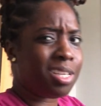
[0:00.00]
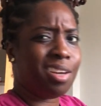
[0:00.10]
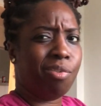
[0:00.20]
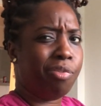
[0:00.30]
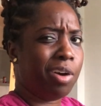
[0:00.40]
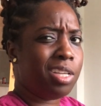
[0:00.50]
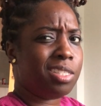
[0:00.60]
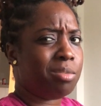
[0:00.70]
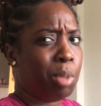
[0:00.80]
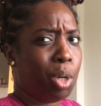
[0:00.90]
in your
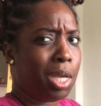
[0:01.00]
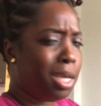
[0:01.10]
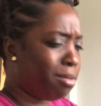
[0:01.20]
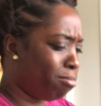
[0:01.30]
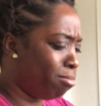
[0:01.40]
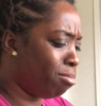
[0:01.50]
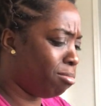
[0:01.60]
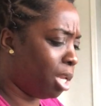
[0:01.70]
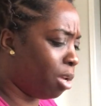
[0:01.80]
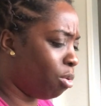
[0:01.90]
funds, boy.
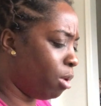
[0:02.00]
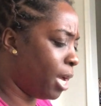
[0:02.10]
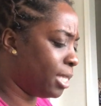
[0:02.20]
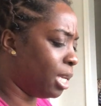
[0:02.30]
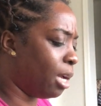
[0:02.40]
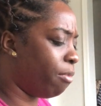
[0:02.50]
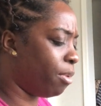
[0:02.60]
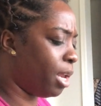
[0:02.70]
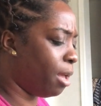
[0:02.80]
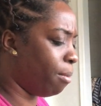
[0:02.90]
Who got time for
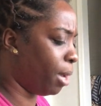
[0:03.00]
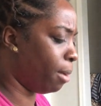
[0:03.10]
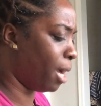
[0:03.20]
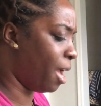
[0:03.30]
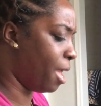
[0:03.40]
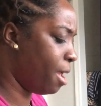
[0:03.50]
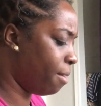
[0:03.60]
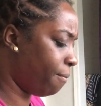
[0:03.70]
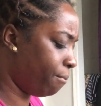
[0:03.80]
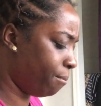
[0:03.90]
that, my guy?
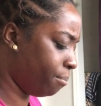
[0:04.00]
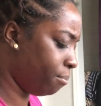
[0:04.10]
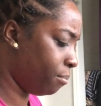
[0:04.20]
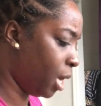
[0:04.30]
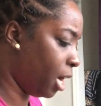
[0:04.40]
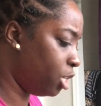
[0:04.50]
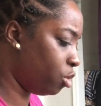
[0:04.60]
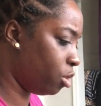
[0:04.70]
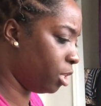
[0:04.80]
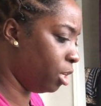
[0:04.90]
I
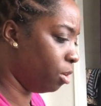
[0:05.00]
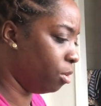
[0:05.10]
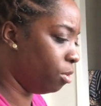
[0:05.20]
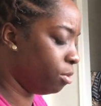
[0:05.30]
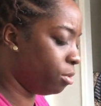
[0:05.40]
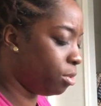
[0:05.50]
surely don't.